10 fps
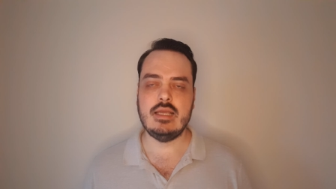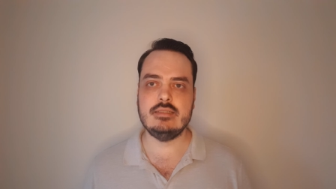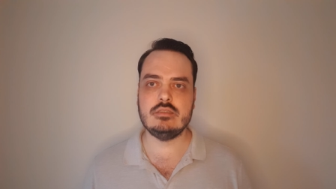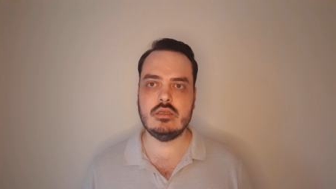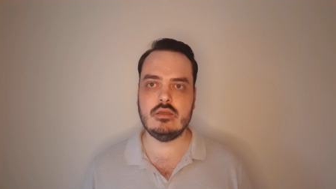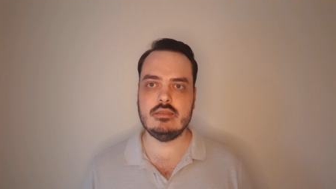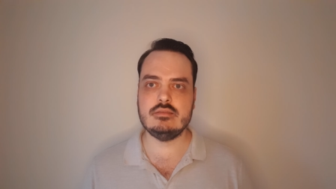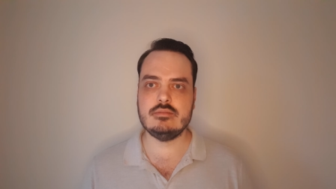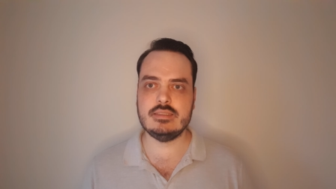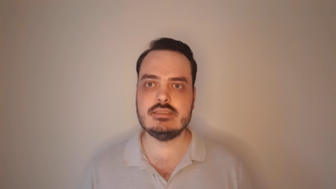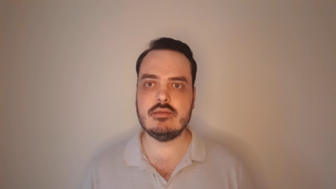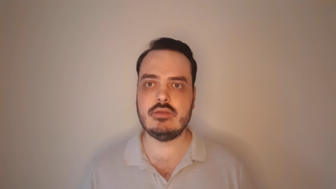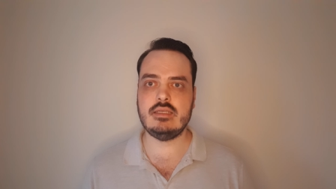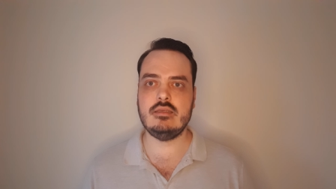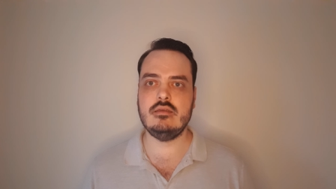And so it's
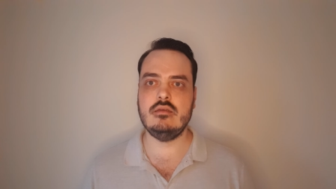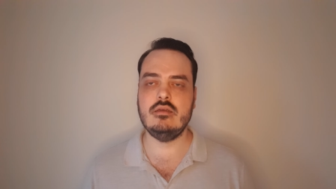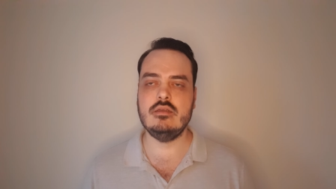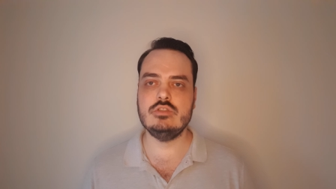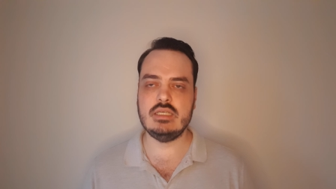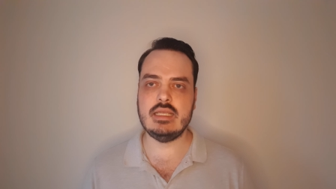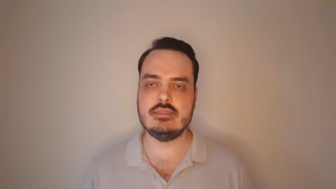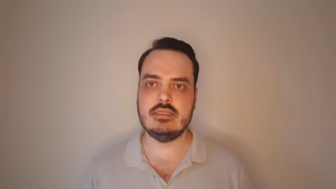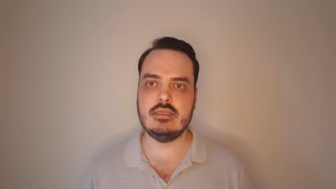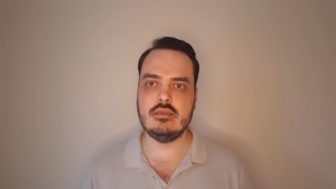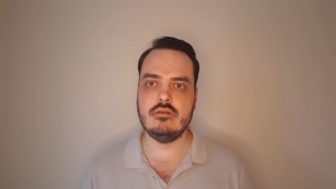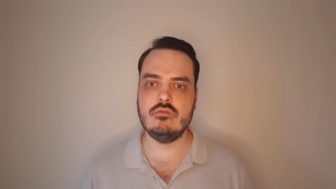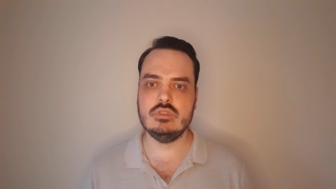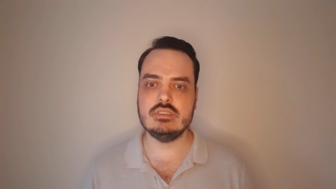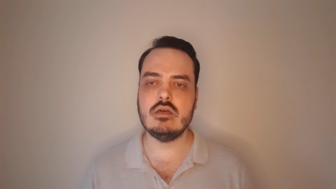specific genetic
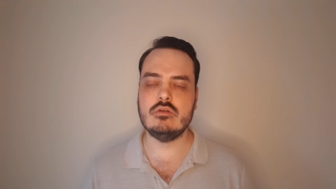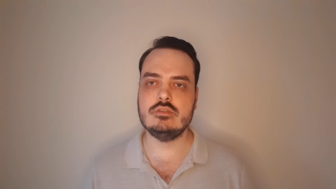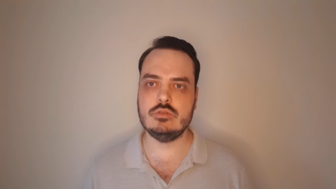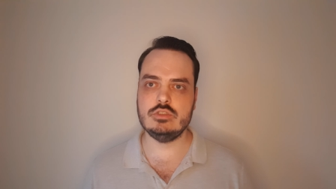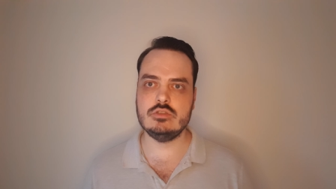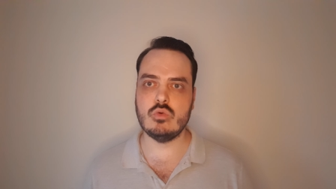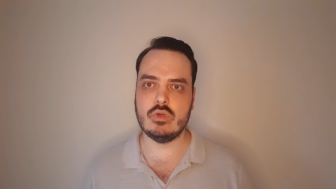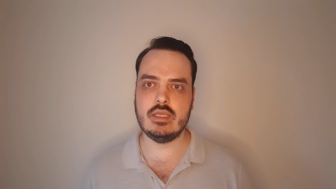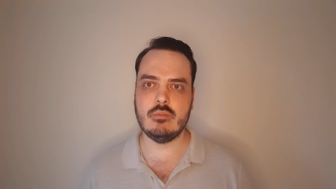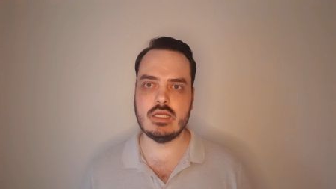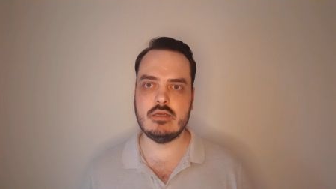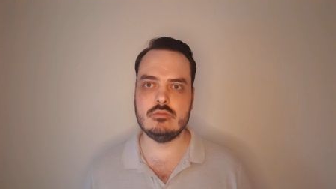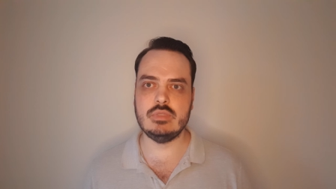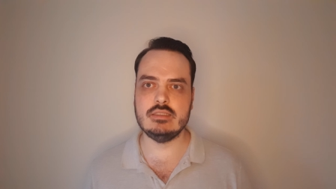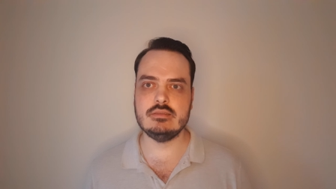results which you're talking about,
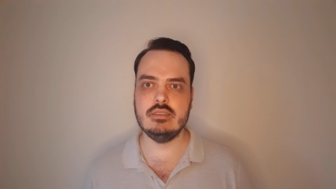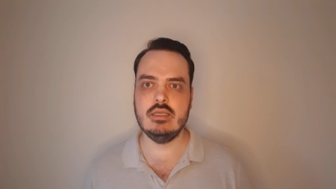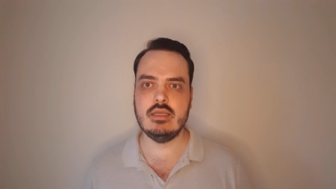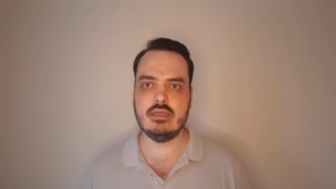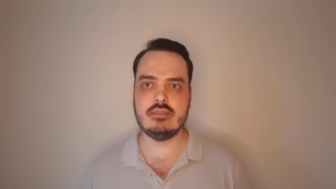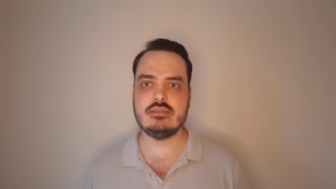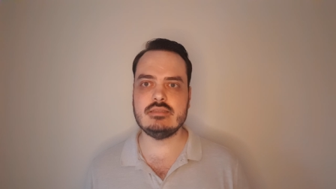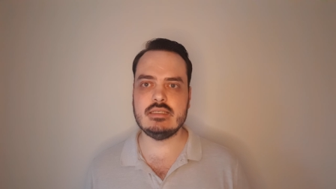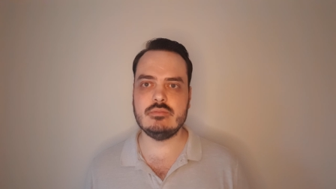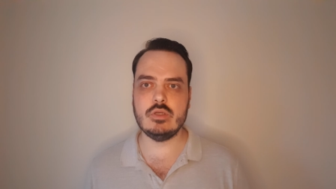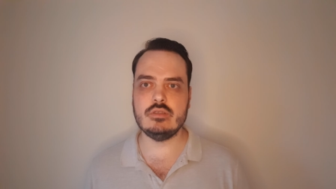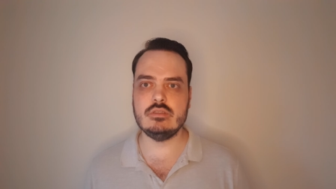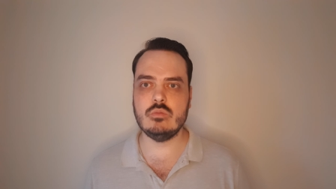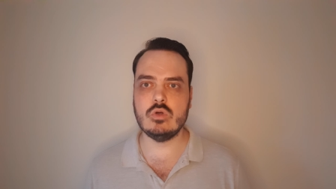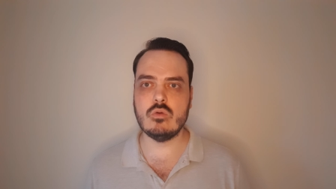but an intersex
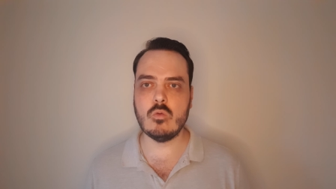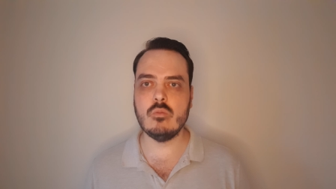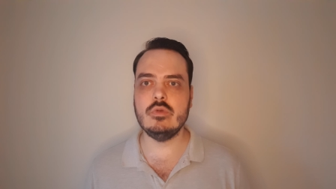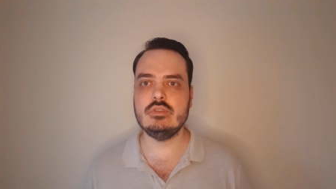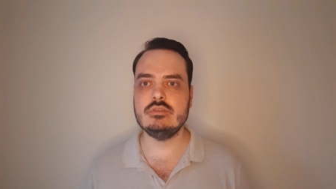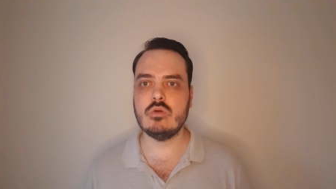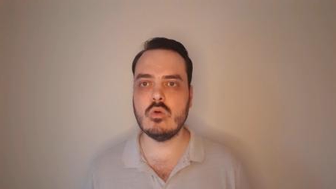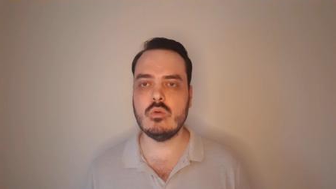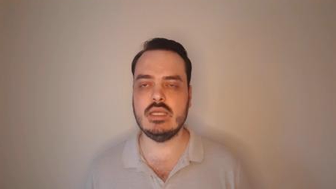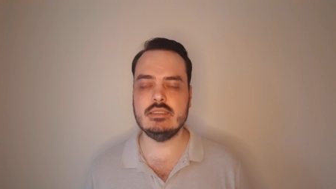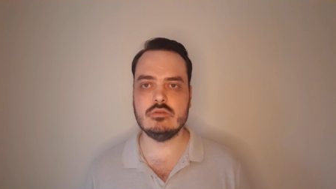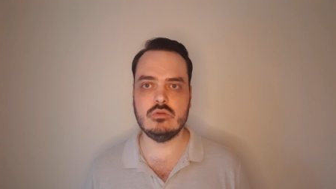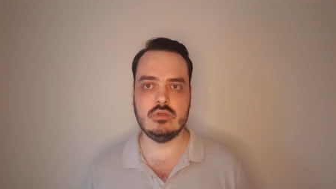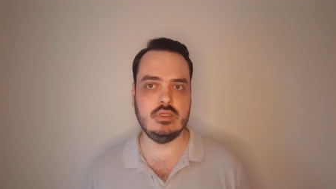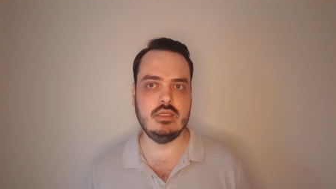person will almost always or